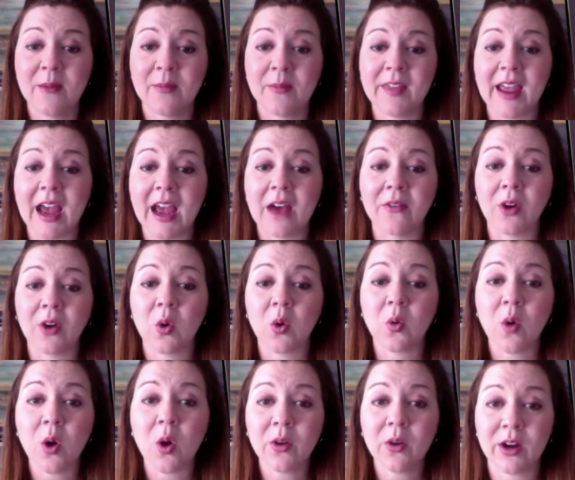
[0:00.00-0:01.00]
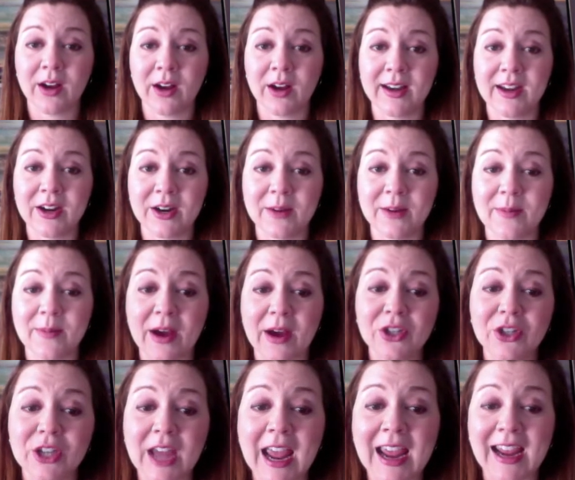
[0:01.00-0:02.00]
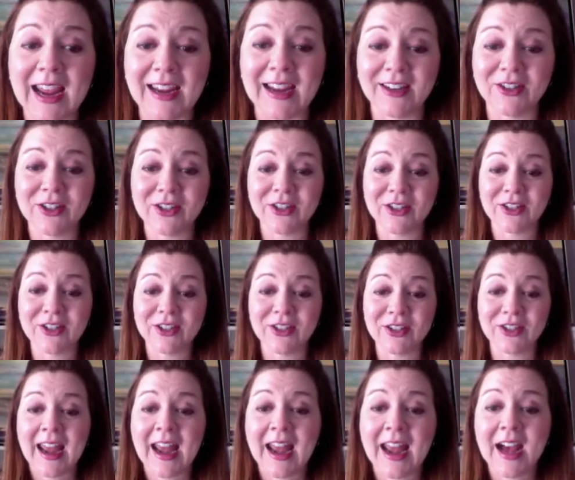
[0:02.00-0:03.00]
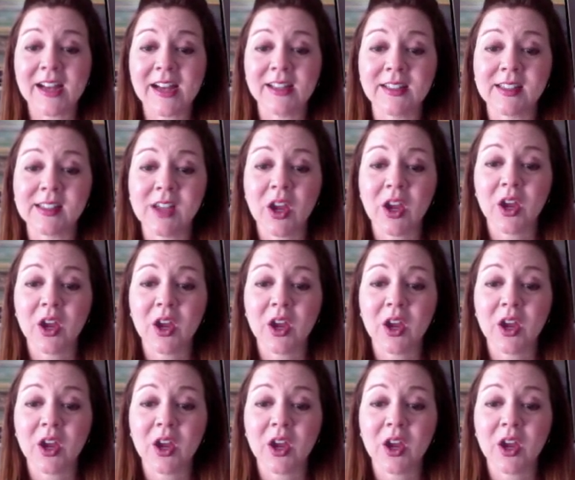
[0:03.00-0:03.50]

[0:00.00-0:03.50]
but they have a quote on here about change. It has